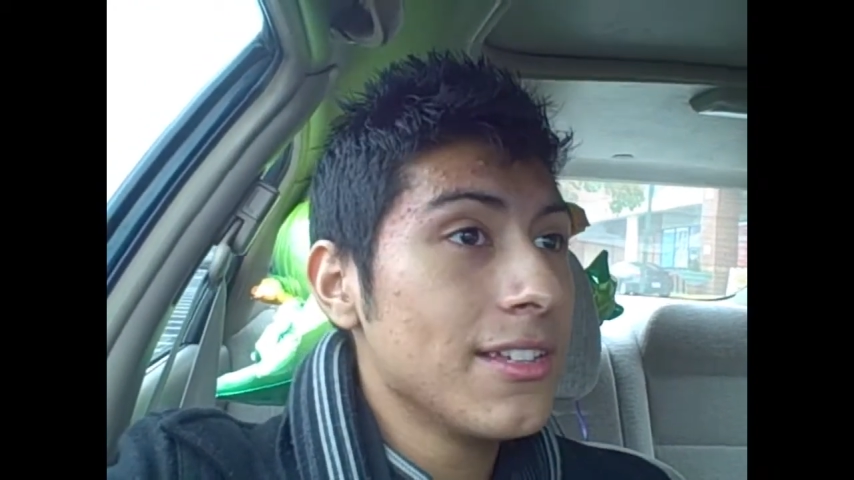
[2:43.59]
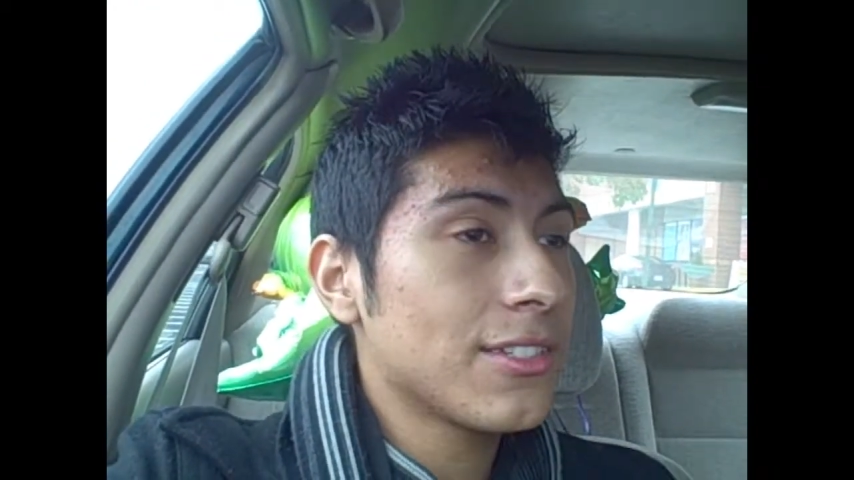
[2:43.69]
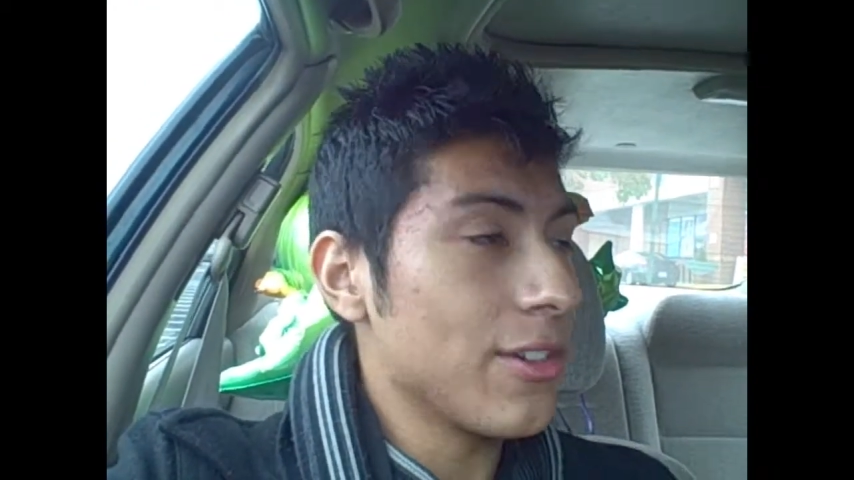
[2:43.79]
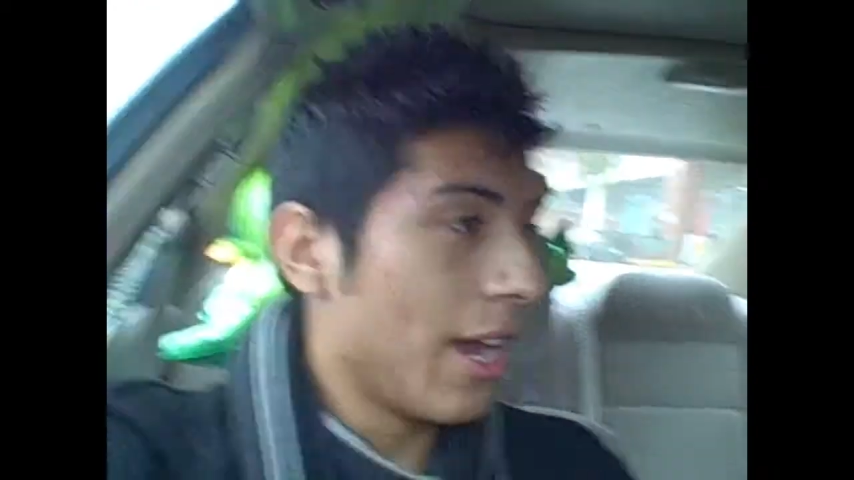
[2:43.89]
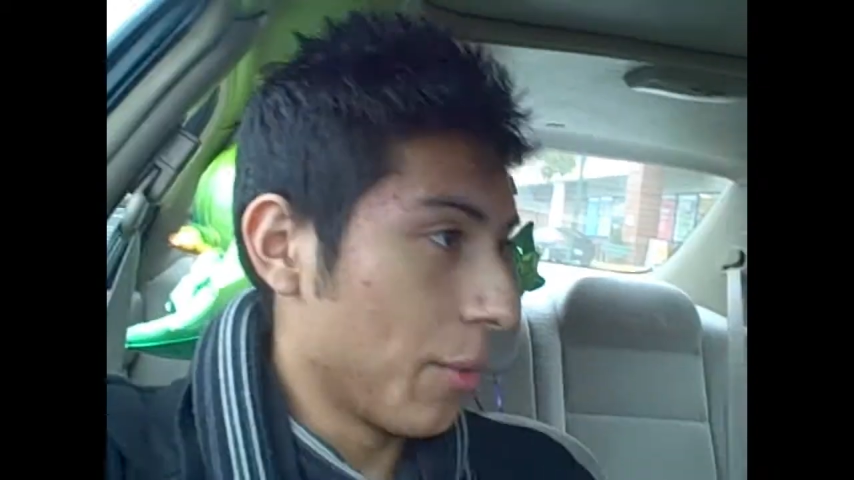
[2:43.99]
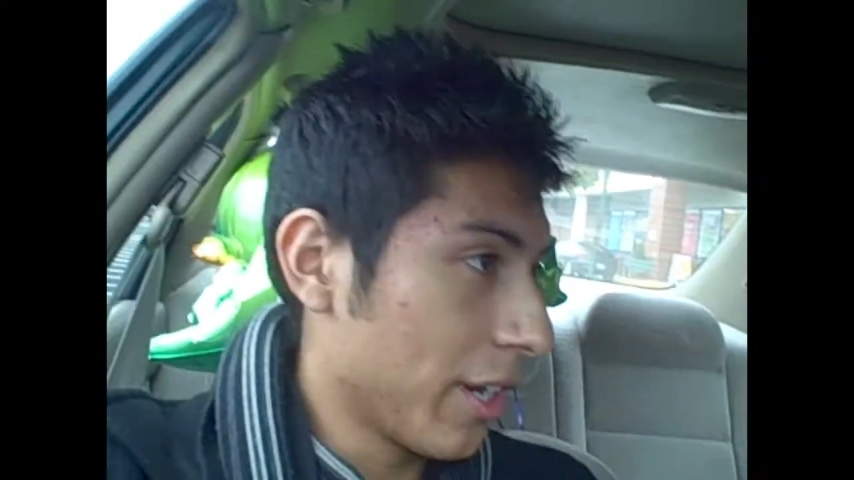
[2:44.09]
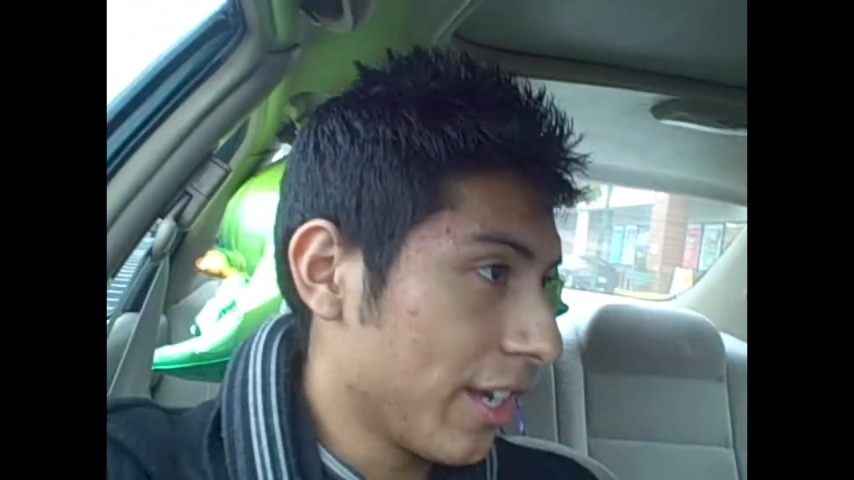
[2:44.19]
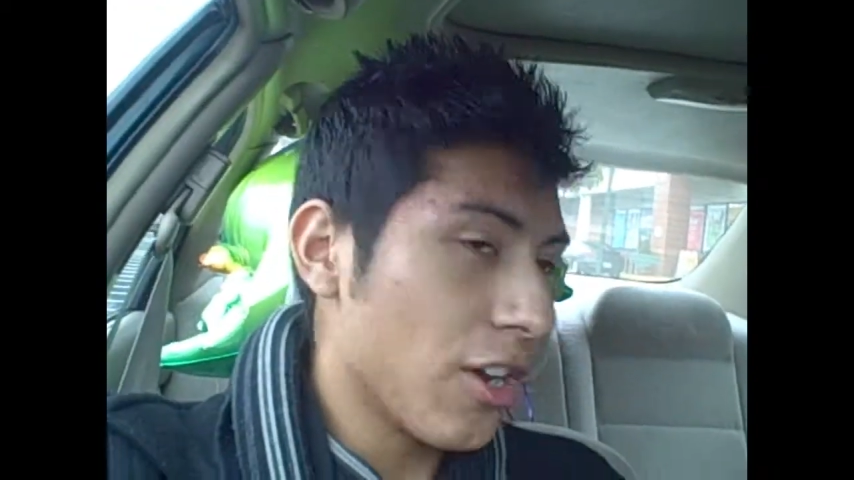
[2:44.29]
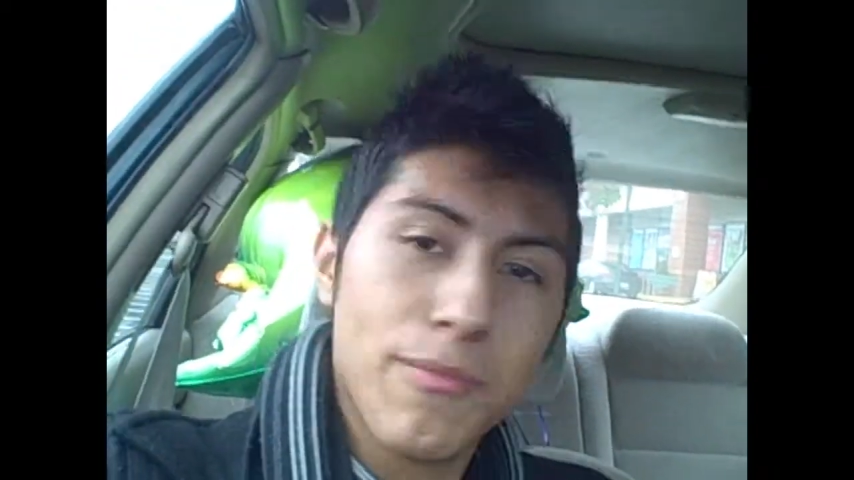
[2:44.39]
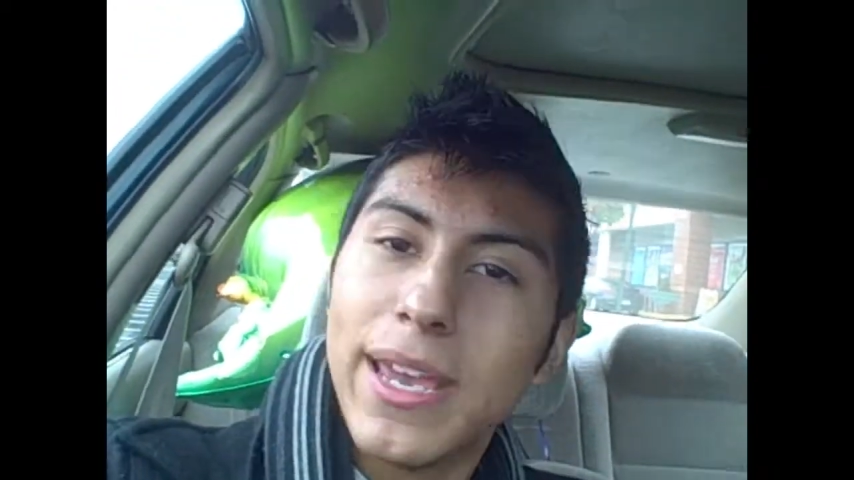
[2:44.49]
So yeah, we're
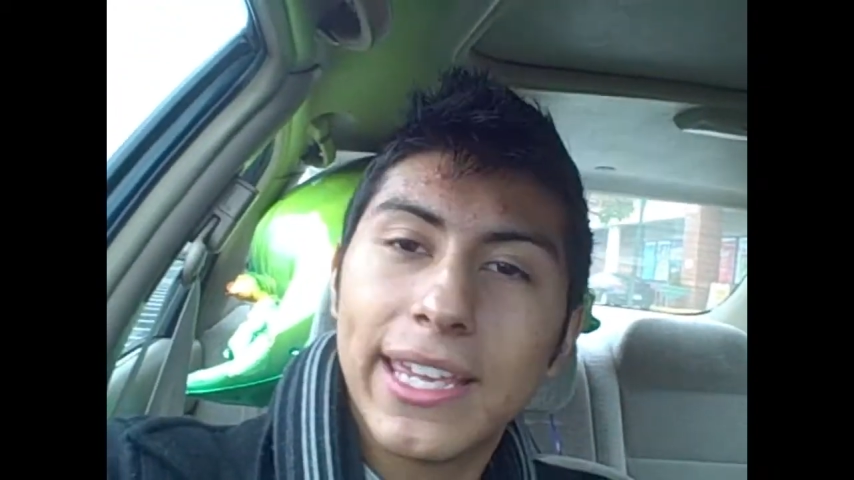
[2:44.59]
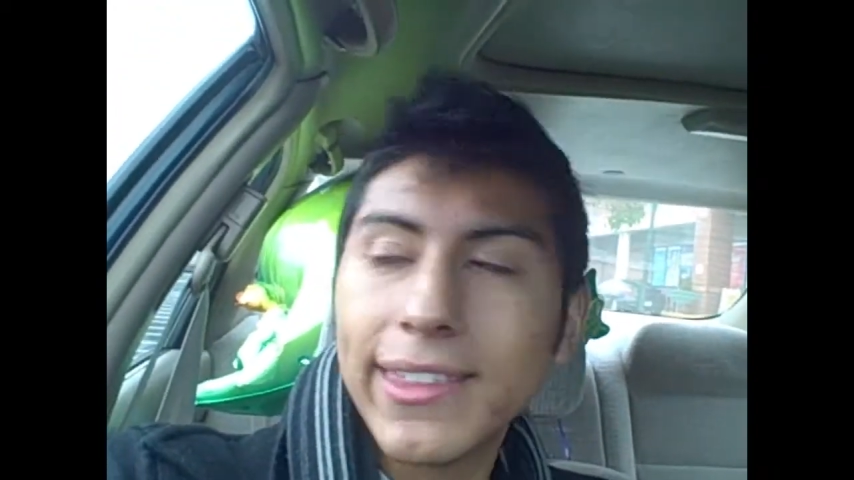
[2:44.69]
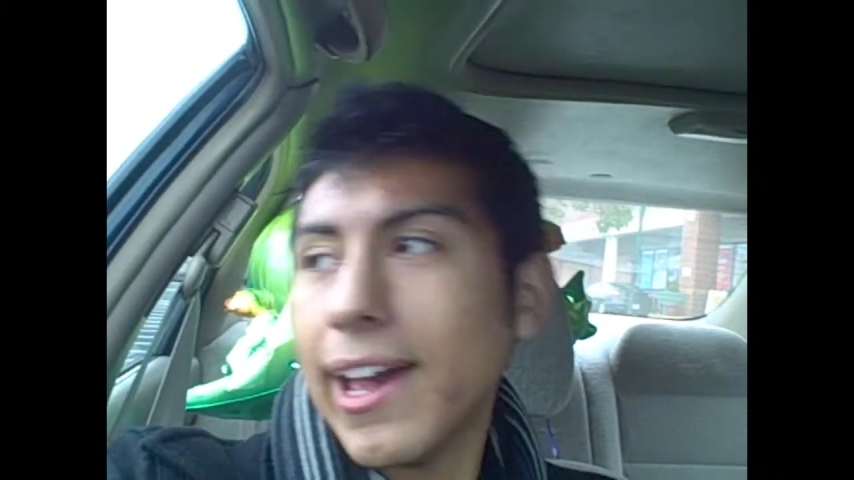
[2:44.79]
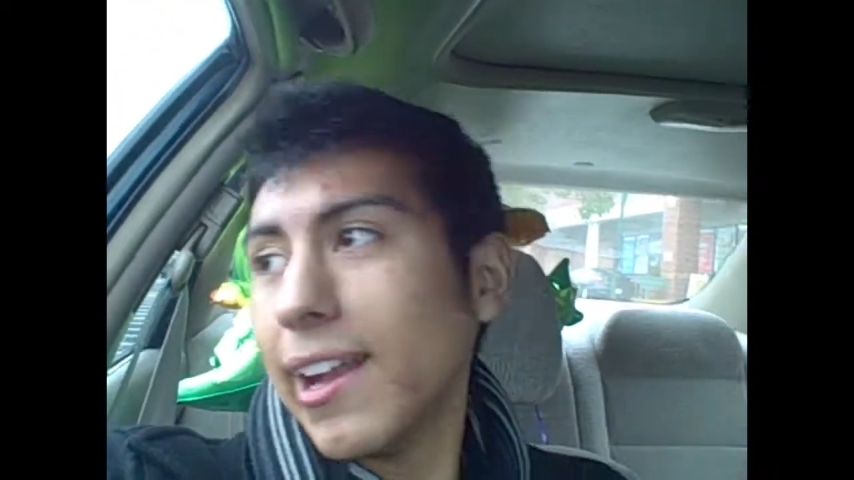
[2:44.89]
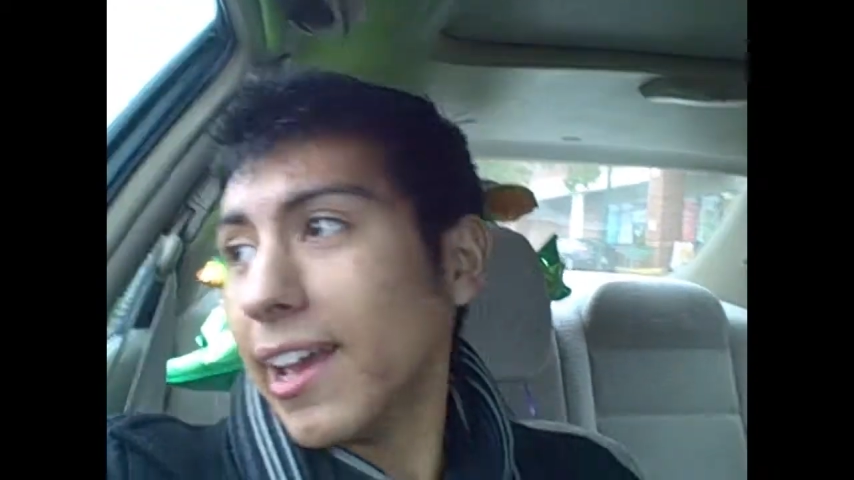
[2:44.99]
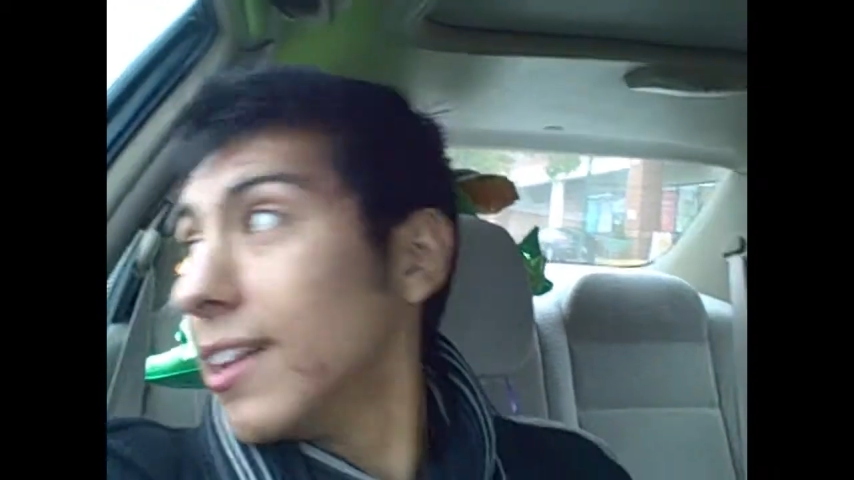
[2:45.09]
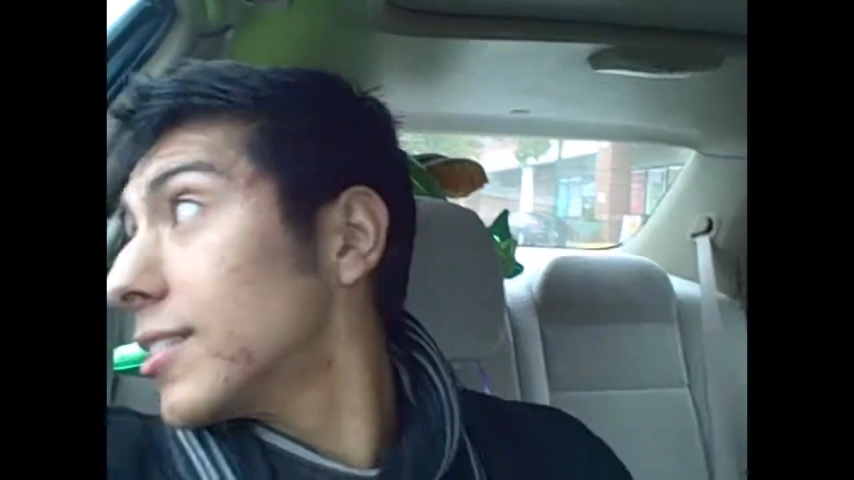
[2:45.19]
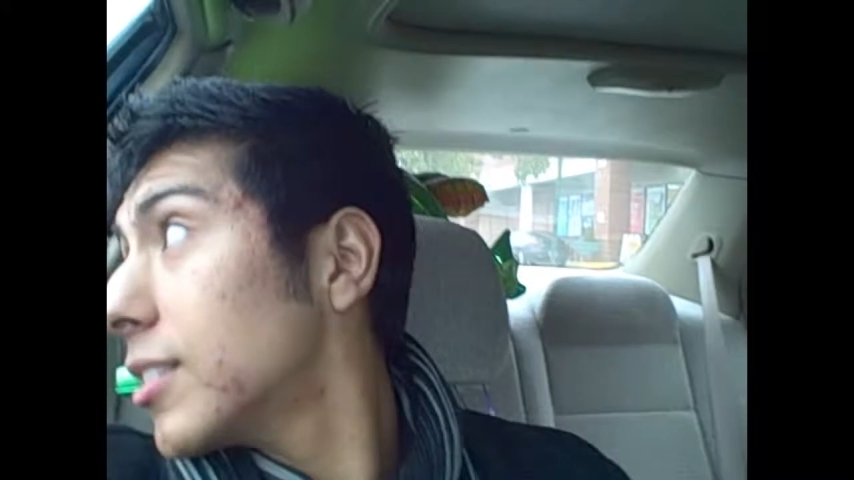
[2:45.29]
gonna go make that and